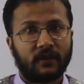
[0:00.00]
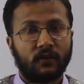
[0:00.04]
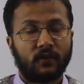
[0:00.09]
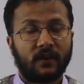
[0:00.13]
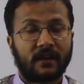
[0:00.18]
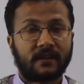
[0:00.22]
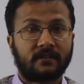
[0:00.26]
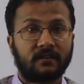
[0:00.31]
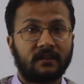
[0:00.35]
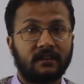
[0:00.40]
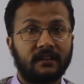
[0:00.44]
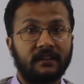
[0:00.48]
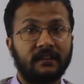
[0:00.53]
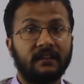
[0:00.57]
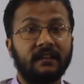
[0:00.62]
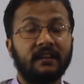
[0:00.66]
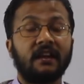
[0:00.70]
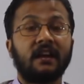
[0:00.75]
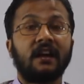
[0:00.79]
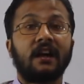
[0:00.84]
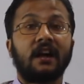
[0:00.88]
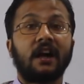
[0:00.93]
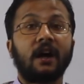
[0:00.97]
You
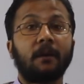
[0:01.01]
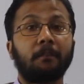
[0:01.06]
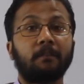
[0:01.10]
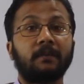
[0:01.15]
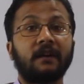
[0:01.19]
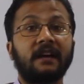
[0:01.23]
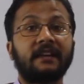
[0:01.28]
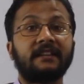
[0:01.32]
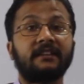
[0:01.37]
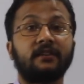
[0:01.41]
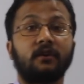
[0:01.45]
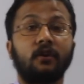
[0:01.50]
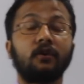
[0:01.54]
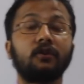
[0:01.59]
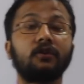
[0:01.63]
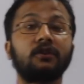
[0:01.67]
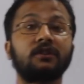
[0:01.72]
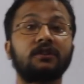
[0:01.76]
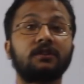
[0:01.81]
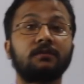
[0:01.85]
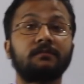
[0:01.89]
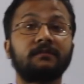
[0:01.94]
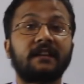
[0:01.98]
actually apply the
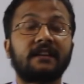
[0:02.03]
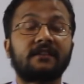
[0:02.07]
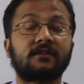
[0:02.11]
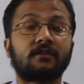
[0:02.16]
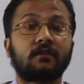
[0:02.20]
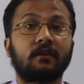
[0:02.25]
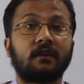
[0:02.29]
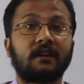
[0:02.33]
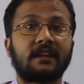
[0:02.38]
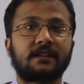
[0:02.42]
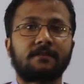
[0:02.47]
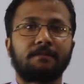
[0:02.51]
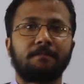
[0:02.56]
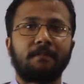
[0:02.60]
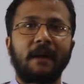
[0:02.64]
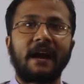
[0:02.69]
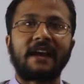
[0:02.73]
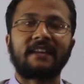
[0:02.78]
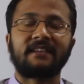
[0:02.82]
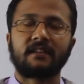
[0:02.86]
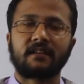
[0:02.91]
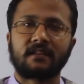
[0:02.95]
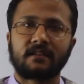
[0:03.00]
algorithm that is called as
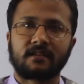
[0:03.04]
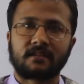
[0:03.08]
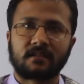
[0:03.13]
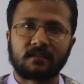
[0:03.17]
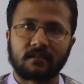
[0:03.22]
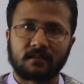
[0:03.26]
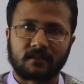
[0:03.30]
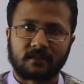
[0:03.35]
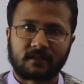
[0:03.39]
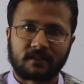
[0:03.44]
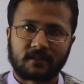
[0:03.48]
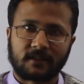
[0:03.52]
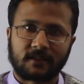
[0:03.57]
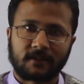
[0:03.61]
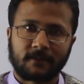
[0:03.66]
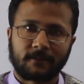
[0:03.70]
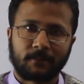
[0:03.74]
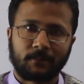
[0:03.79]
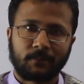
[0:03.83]
binary search,